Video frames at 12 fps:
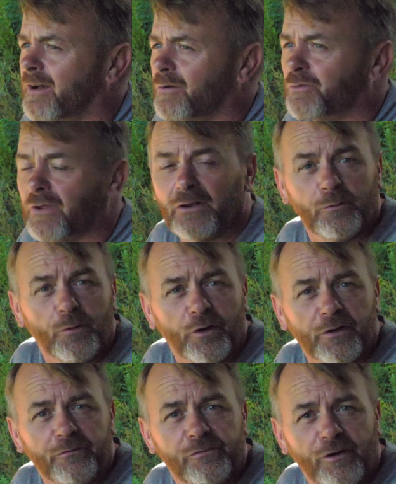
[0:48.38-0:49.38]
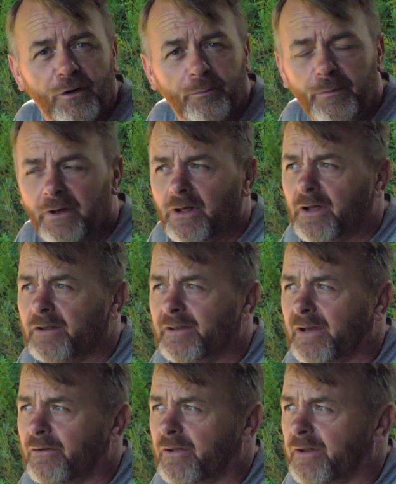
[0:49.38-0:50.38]
I'm saying good morning from
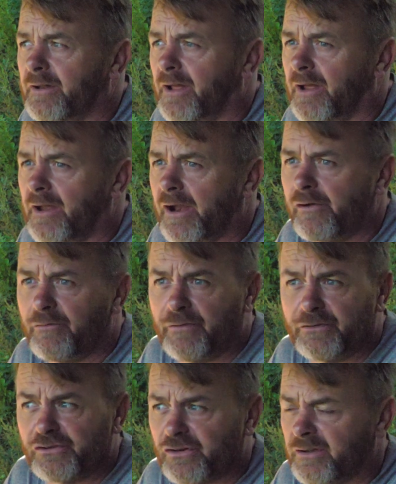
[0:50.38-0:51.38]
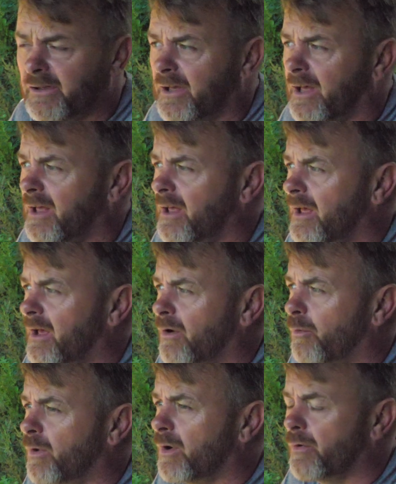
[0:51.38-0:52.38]
down in Herefordshire,
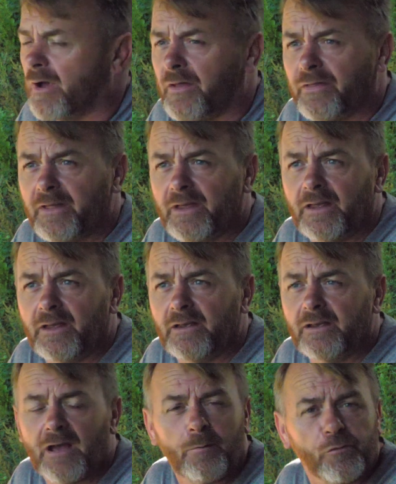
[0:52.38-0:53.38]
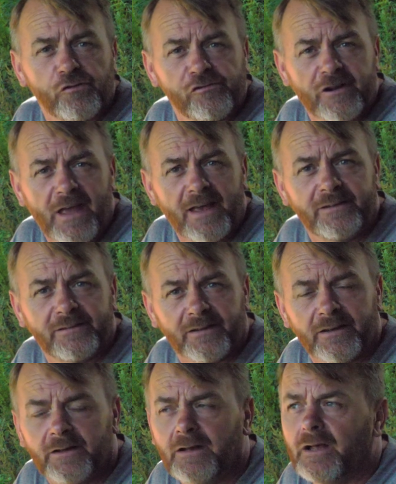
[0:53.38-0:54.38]
where we're at the Camp
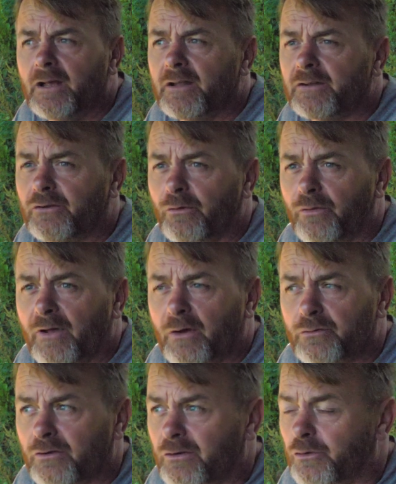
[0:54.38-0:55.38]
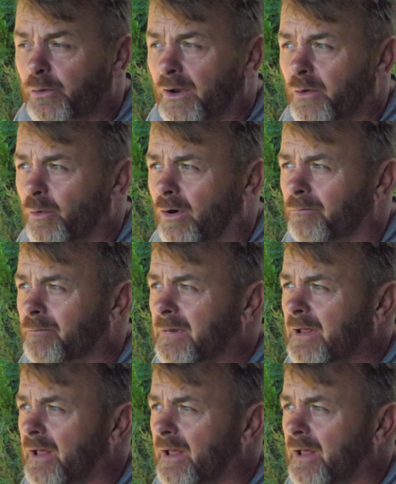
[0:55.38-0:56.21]
Creator 2021.